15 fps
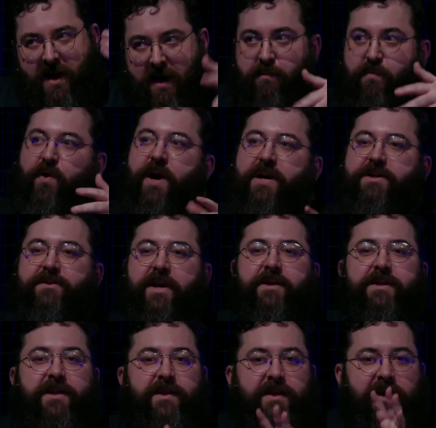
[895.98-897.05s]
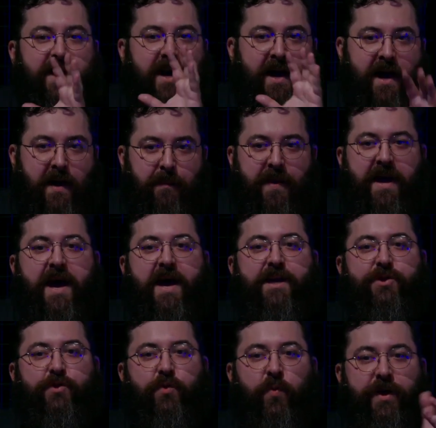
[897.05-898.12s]
more abstracted
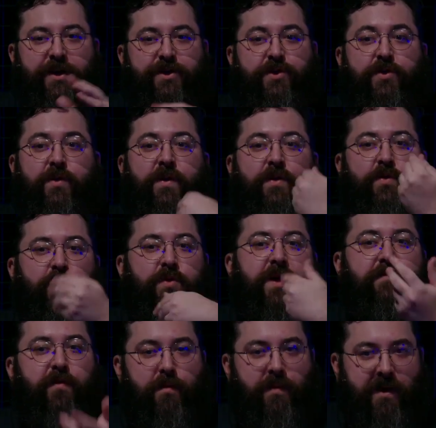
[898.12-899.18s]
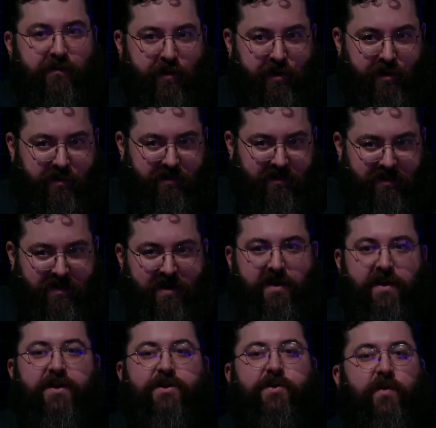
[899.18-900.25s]
APIs which do the fallback for you.
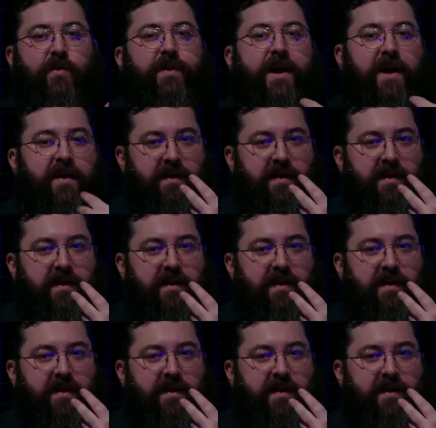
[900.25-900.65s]
So there are